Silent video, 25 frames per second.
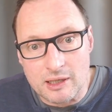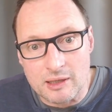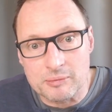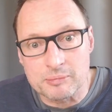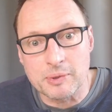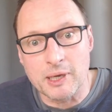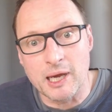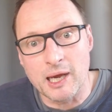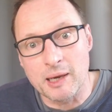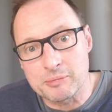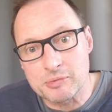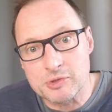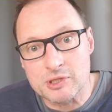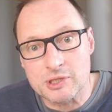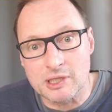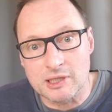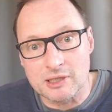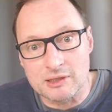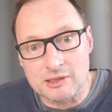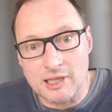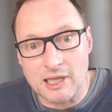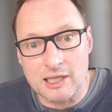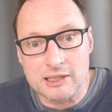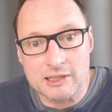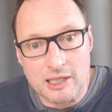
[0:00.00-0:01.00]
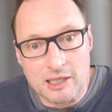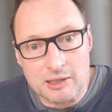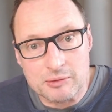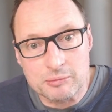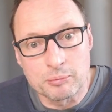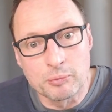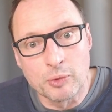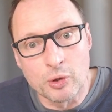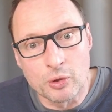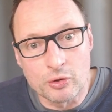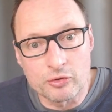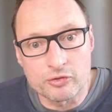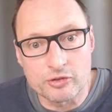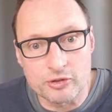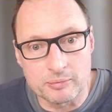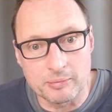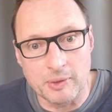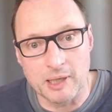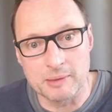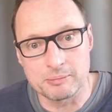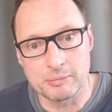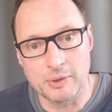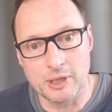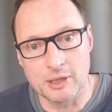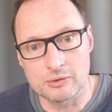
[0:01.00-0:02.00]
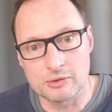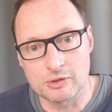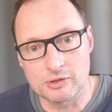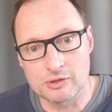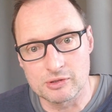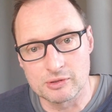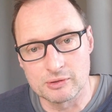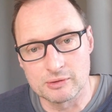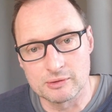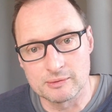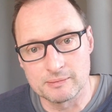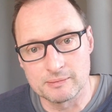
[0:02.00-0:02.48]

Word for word: and perhaps then I'll get more for my pounds?